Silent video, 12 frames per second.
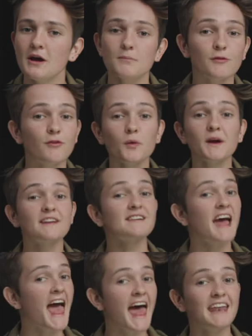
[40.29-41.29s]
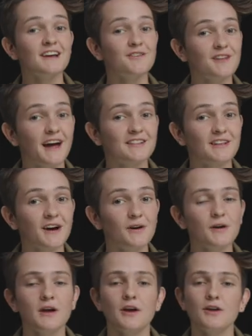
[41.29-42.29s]
Before we get to any of that
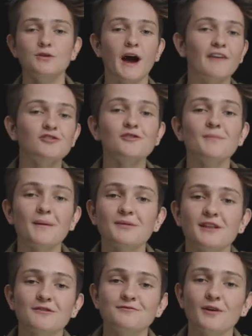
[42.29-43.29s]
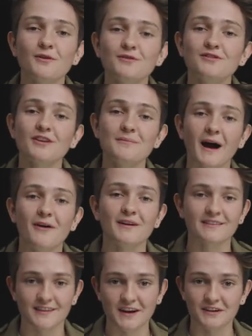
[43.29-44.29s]
though, you have to remember that phones come out
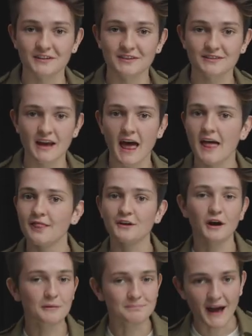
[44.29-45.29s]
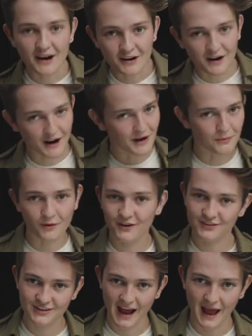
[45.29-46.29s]
in cycles, and there are better and
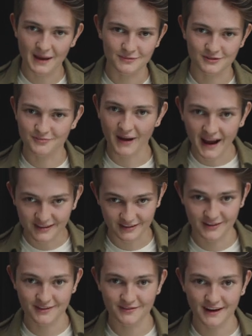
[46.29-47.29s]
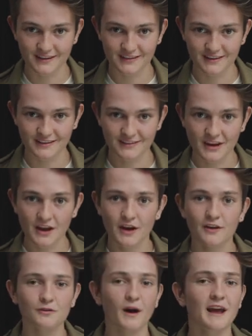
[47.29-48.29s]
worse times to buy certain devices.
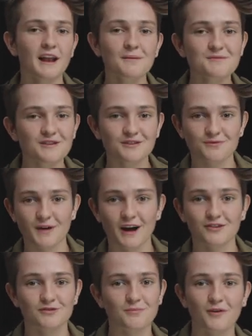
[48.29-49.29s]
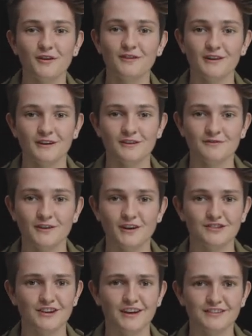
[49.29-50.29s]
So I hit up Chris Welch, reporter here at The
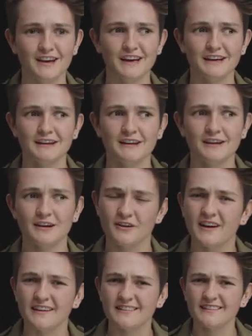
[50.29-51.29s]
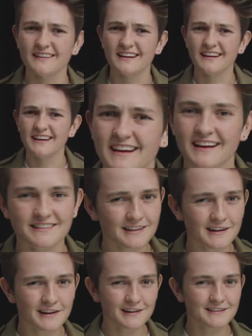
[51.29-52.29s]
Verge, and I was like, Chris, is it
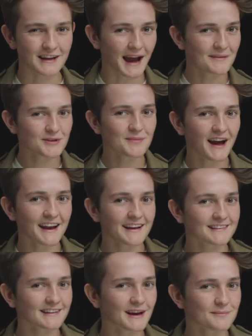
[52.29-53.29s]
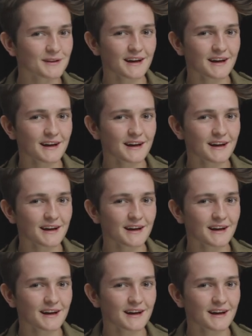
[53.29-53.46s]
a good time to buy an S nine